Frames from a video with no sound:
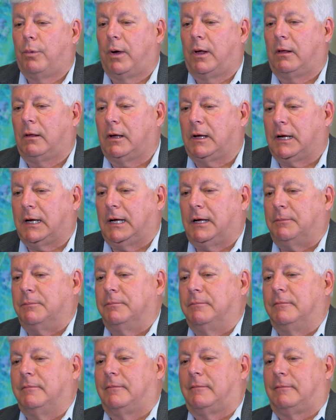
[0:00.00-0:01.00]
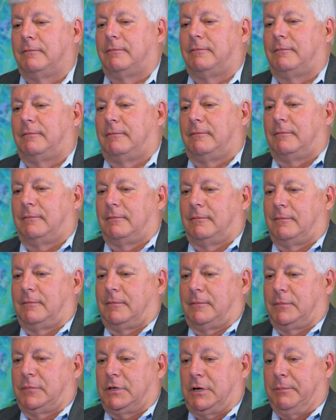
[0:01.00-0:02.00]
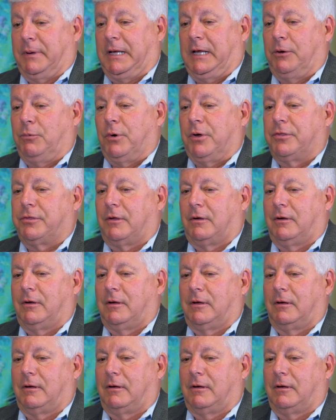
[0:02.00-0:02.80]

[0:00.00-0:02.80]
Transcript: Well, to begin with,